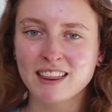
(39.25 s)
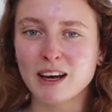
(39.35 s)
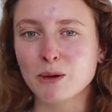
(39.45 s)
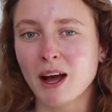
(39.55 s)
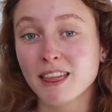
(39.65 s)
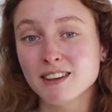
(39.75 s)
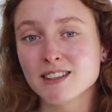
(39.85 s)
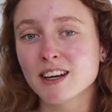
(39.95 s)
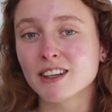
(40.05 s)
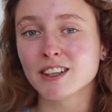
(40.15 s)
Now, at the
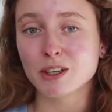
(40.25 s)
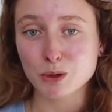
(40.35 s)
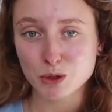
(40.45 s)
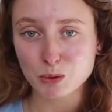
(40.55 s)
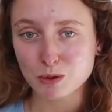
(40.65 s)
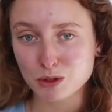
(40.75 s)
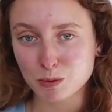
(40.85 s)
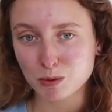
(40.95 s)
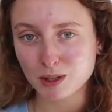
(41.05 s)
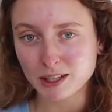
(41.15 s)
start, I also want to
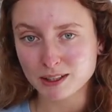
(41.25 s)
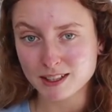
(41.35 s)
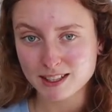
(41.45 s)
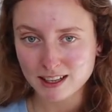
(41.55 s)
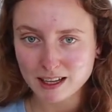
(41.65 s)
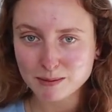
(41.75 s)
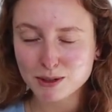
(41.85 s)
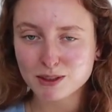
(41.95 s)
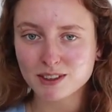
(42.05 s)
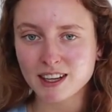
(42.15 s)
put out a
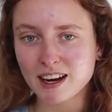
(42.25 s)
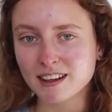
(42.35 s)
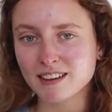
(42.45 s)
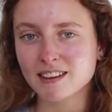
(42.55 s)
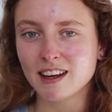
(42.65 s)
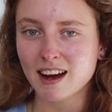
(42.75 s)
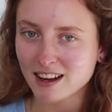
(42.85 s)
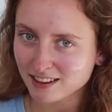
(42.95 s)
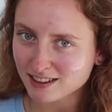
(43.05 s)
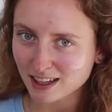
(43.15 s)
disclaimer that
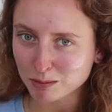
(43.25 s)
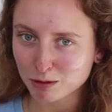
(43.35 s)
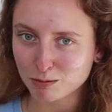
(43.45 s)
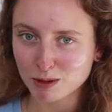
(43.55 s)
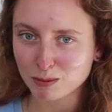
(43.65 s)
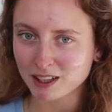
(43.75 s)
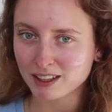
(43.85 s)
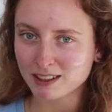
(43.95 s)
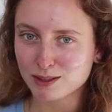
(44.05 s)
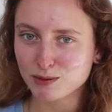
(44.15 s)
at the time of me
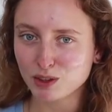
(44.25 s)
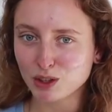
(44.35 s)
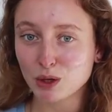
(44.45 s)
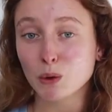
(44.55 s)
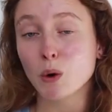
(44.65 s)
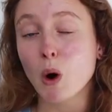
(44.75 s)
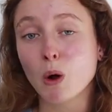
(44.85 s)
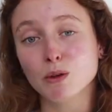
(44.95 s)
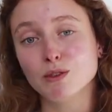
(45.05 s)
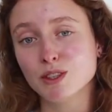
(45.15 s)
making this video,
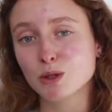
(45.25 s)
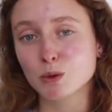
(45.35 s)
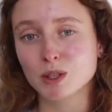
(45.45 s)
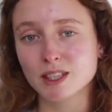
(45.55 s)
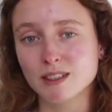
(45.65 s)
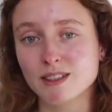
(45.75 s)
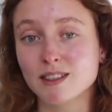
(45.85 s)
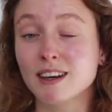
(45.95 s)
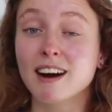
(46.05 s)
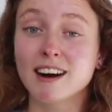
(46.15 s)
all of these
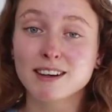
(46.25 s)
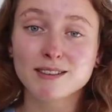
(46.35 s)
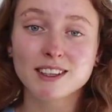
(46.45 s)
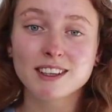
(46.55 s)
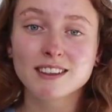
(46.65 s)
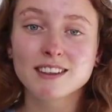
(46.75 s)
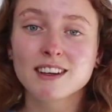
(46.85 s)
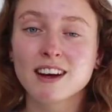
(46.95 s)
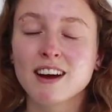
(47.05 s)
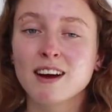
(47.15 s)
cookies are
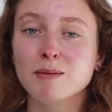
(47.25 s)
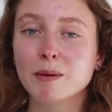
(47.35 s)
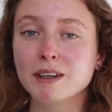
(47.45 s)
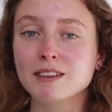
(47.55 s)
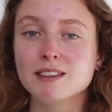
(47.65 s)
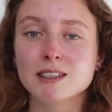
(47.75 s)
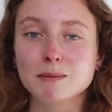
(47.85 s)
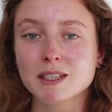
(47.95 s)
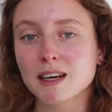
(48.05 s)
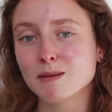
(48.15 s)
vegan, but
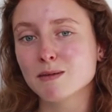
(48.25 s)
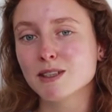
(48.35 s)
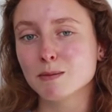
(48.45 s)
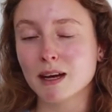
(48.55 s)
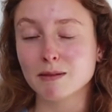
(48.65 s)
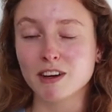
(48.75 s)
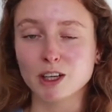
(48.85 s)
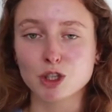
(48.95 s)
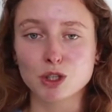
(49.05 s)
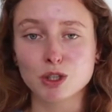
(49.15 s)
sometimes the
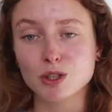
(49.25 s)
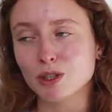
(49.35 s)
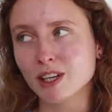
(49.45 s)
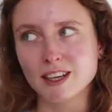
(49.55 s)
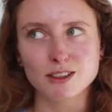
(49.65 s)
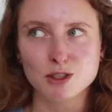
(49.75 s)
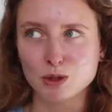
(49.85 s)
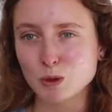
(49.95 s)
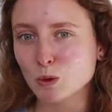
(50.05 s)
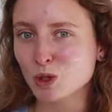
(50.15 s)
manufacturer likes
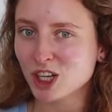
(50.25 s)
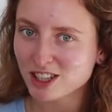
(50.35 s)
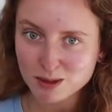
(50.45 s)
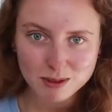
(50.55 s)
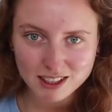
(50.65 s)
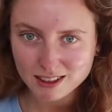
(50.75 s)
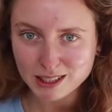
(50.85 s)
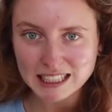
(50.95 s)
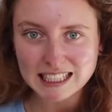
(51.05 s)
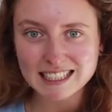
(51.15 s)
to change up the
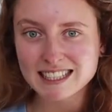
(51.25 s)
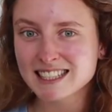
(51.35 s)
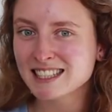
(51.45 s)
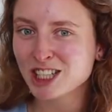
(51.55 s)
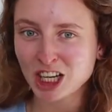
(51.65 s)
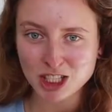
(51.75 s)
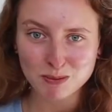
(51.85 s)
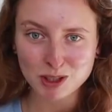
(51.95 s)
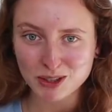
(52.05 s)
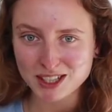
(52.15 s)
ingredients, change
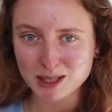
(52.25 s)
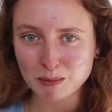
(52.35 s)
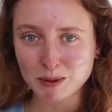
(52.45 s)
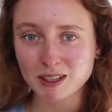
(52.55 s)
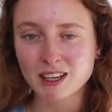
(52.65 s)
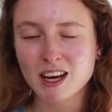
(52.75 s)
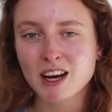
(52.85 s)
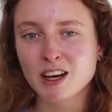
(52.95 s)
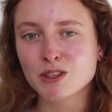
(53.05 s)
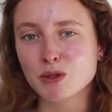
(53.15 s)
up the recipe,
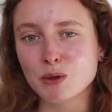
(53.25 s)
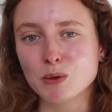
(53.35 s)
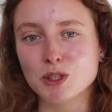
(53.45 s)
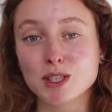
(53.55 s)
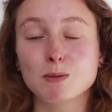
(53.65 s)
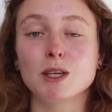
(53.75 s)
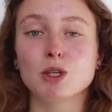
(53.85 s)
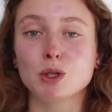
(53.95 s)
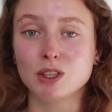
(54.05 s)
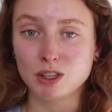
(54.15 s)
so just make
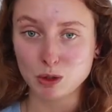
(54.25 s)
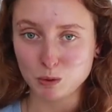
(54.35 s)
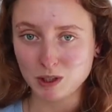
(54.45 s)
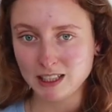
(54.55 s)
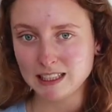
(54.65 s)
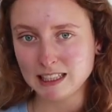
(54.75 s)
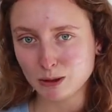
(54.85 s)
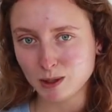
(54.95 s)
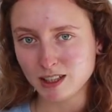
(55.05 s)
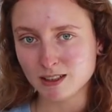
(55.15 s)
sure that you read the
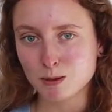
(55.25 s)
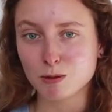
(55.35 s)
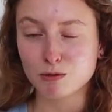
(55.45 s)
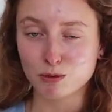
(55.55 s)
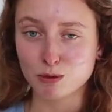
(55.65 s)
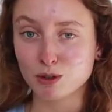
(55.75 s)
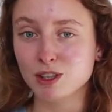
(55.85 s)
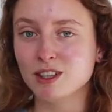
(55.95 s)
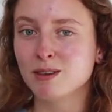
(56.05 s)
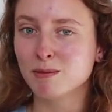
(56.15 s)
ingredients
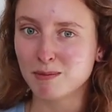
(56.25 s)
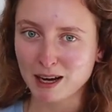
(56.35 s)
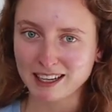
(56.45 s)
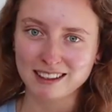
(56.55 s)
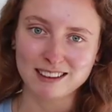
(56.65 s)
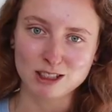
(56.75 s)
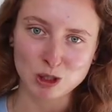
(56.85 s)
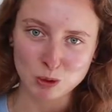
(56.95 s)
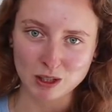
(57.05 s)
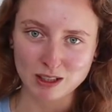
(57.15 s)
before buying
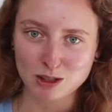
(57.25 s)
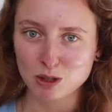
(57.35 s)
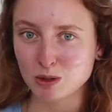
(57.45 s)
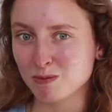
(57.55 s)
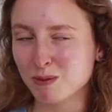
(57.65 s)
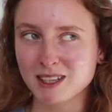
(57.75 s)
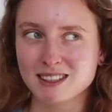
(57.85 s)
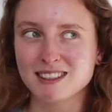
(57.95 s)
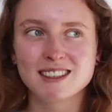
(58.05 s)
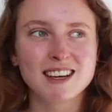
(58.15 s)
these cookies,
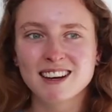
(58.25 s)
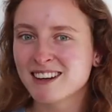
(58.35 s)
because